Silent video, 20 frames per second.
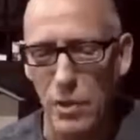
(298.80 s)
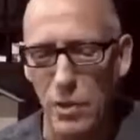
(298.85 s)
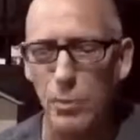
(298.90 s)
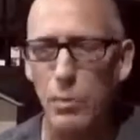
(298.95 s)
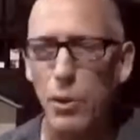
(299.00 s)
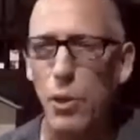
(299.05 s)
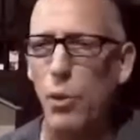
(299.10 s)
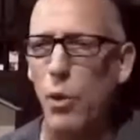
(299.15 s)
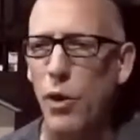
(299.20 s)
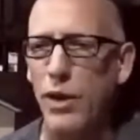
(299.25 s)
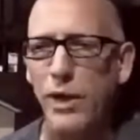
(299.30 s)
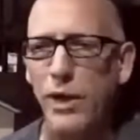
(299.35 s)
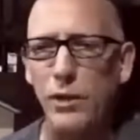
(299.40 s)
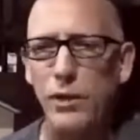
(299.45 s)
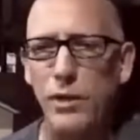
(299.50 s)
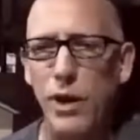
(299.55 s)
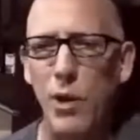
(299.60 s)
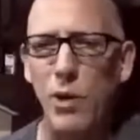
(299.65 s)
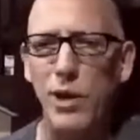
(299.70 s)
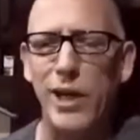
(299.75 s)
But what you
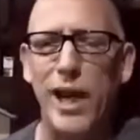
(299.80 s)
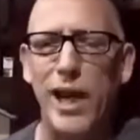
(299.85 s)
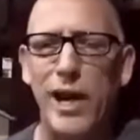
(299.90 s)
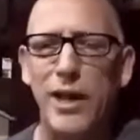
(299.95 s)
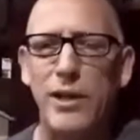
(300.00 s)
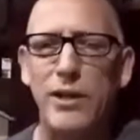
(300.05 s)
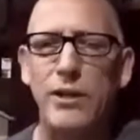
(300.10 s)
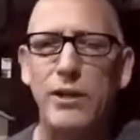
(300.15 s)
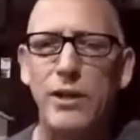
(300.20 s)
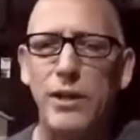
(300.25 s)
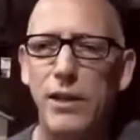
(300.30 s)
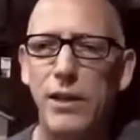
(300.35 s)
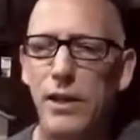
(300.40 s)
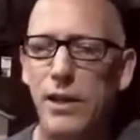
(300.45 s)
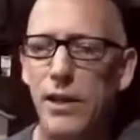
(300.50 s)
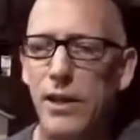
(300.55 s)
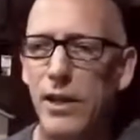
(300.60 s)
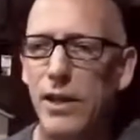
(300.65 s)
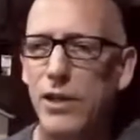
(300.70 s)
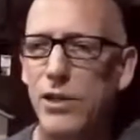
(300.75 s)
don't get
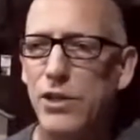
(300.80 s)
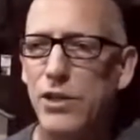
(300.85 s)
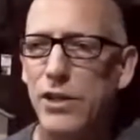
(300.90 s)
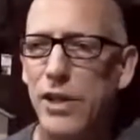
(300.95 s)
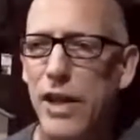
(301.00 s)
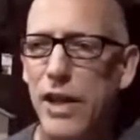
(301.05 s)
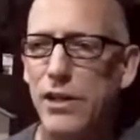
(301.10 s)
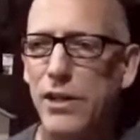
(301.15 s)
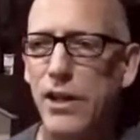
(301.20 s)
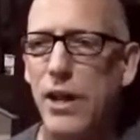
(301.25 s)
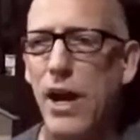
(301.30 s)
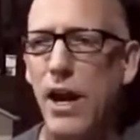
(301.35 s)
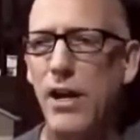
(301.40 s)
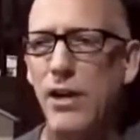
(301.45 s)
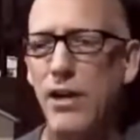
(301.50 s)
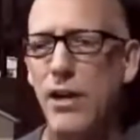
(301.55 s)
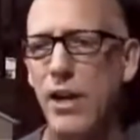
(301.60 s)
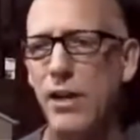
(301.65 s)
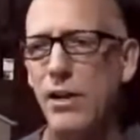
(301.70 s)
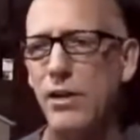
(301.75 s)
is that
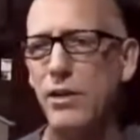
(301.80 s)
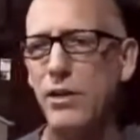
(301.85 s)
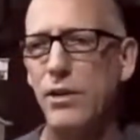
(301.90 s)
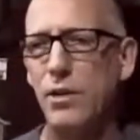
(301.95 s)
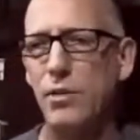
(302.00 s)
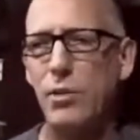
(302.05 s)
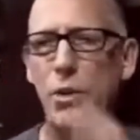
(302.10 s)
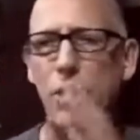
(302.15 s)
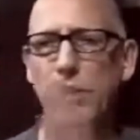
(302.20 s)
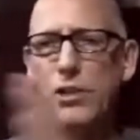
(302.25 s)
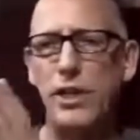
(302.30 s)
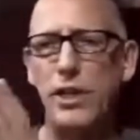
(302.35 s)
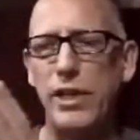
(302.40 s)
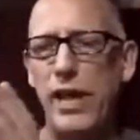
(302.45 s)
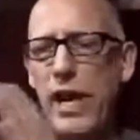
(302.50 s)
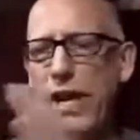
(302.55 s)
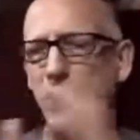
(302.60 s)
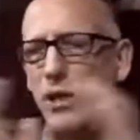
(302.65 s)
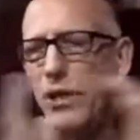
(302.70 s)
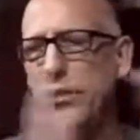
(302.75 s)
content crossing
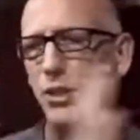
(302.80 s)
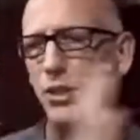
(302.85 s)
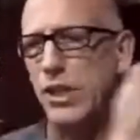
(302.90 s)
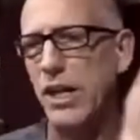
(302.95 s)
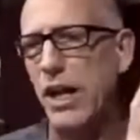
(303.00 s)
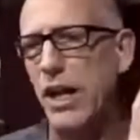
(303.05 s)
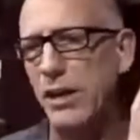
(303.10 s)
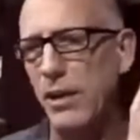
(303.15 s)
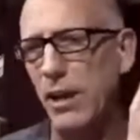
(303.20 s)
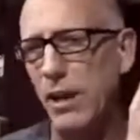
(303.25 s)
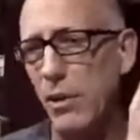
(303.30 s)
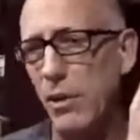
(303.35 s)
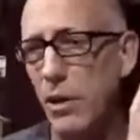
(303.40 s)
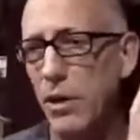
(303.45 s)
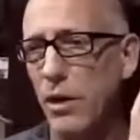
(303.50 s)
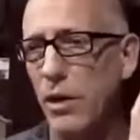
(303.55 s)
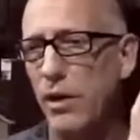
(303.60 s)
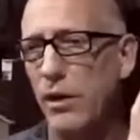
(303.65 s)
out of your silo